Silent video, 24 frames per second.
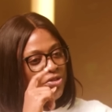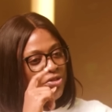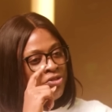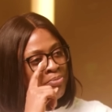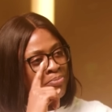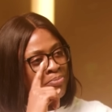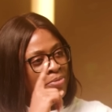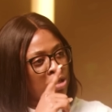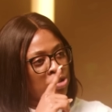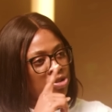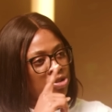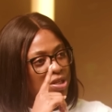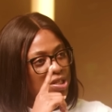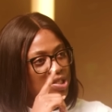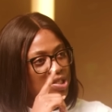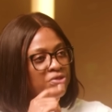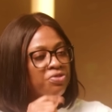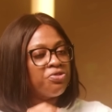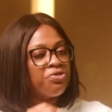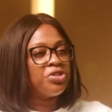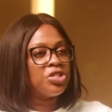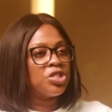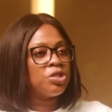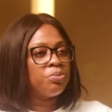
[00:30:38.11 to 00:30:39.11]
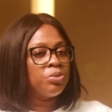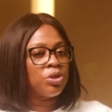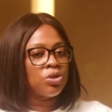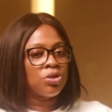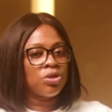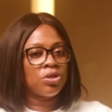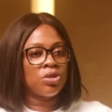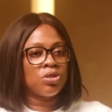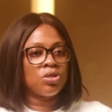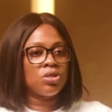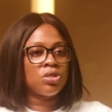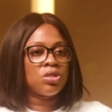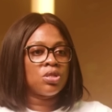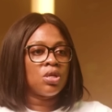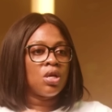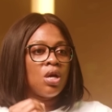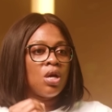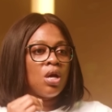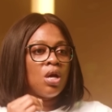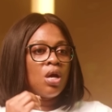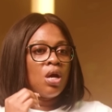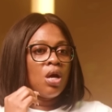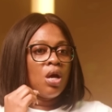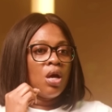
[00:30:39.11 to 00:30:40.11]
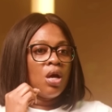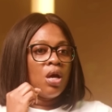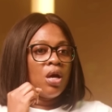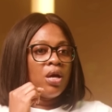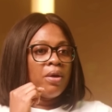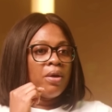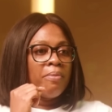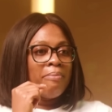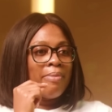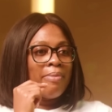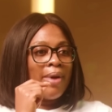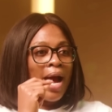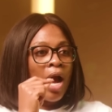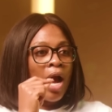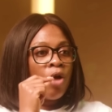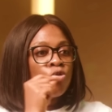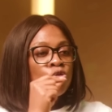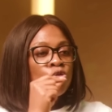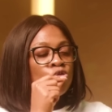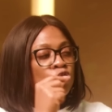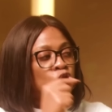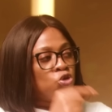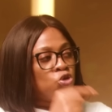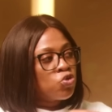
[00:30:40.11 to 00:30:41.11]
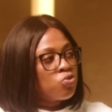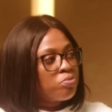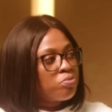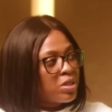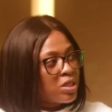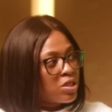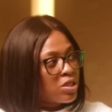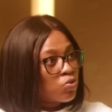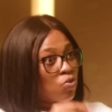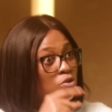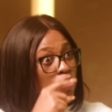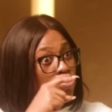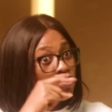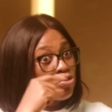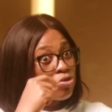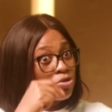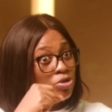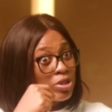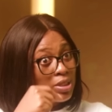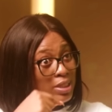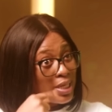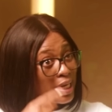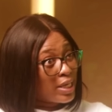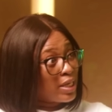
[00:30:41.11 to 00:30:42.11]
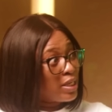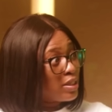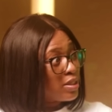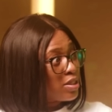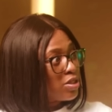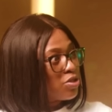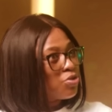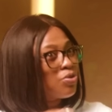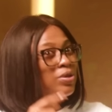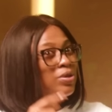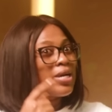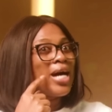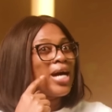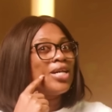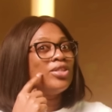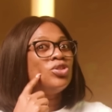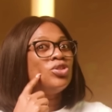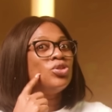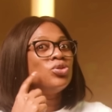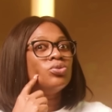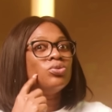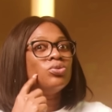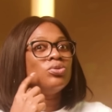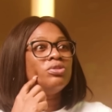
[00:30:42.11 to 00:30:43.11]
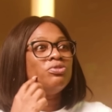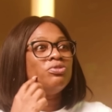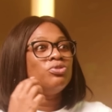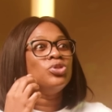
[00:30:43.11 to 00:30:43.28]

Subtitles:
Make sure it's fish, because I couldn't chew meat. Once you take it, you can't chew.